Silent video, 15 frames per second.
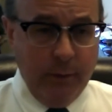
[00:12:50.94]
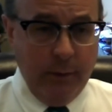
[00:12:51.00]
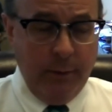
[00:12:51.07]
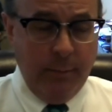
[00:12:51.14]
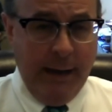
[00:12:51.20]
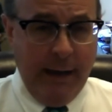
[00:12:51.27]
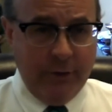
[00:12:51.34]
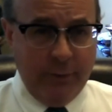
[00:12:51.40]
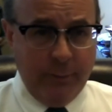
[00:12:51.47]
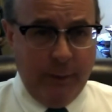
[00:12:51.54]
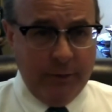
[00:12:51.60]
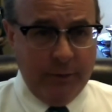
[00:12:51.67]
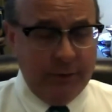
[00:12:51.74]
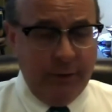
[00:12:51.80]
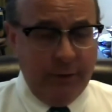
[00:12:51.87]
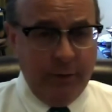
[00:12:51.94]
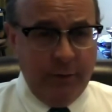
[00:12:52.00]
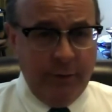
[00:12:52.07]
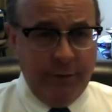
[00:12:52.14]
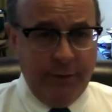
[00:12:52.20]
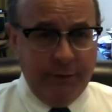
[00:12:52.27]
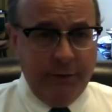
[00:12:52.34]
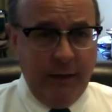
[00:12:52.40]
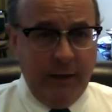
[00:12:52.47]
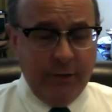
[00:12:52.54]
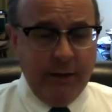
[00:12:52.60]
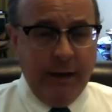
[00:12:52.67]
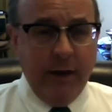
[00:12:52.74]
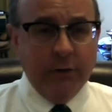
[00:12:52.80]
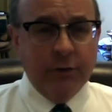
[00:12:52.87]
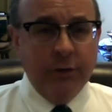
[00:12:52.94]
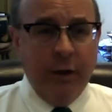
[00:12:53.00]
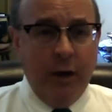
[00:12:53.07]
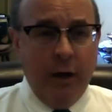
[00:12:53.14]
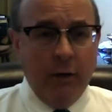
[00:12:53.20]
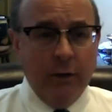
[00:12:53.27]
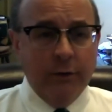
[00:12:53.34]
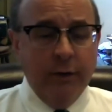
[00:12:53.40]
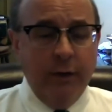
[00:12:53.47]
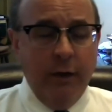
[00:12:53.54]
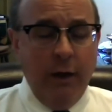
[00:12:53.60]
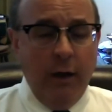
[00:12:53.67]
The match is about $658,000.